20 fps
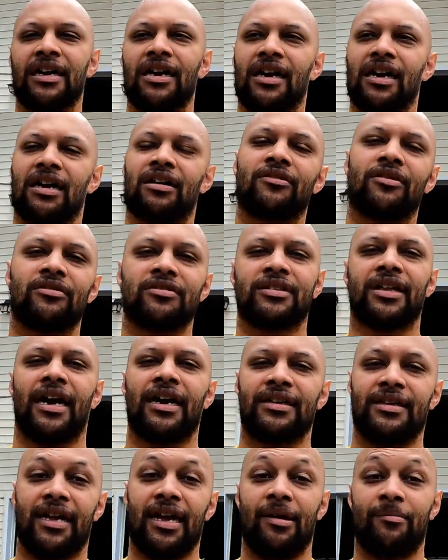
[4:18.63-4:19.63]

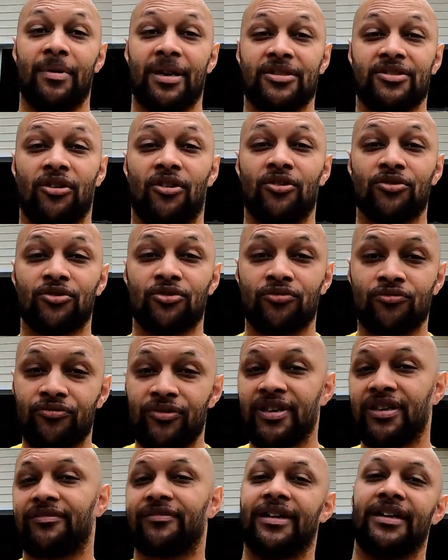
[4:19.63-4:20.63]
aerodynamics on the
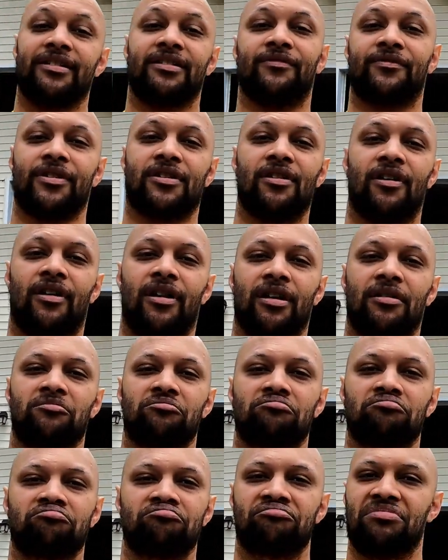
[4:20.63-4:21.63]
rear end of the car,
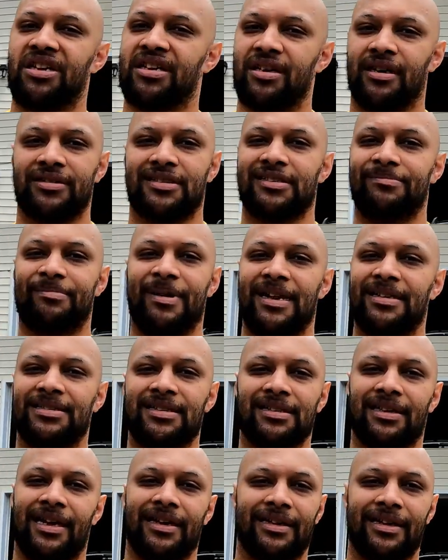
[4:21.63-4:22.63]
because it's
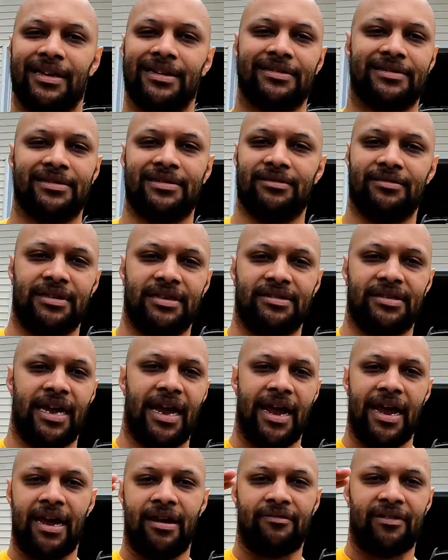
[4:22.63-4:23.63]
basically like it's
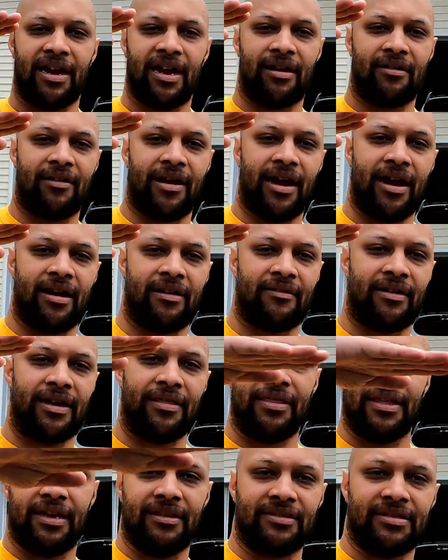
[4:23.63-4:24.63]
air,
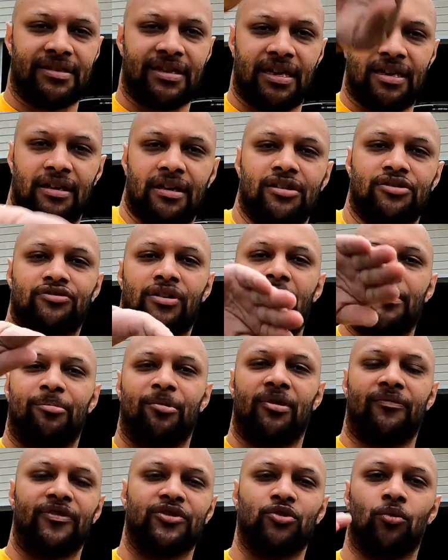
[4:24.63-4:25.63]
and then just like a drop
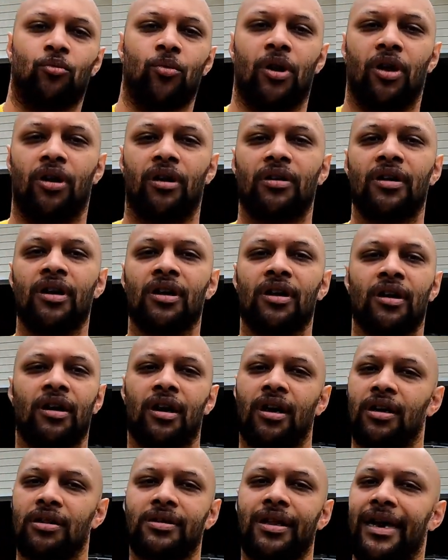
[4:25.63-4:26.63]
off, it's a wall.
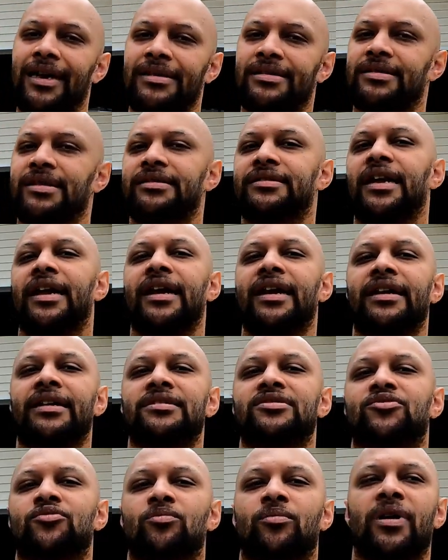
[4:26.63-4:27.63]
Unlike
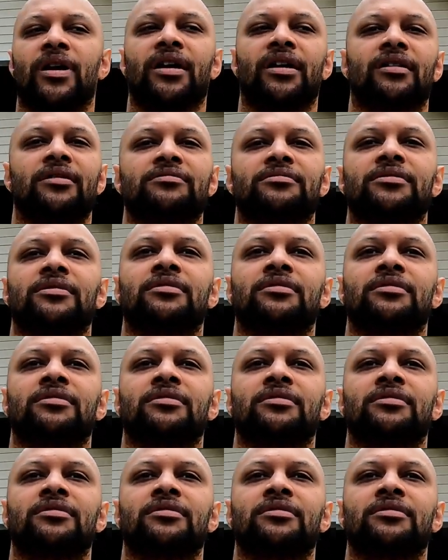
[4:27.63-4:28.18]
sedans where